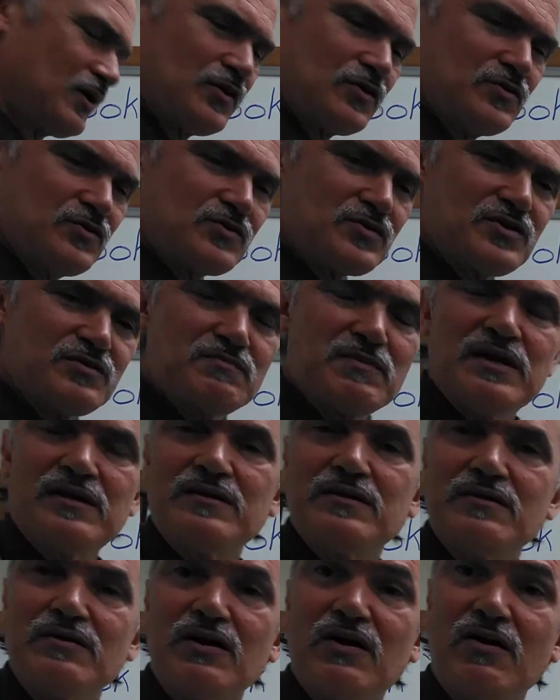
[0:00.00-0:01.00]
You can make
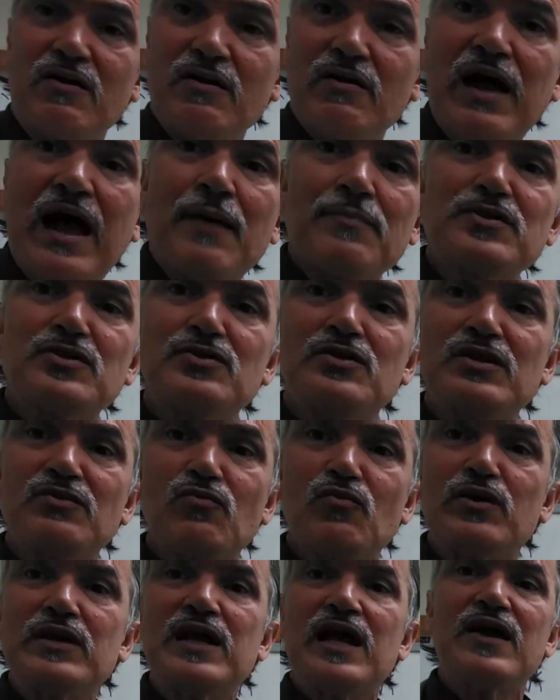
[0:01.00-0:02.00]
absolutely
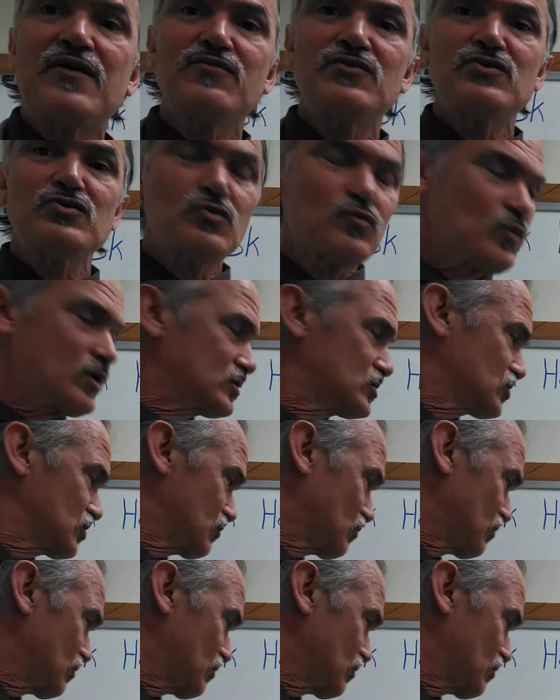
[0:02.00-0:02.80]
whatever you want to.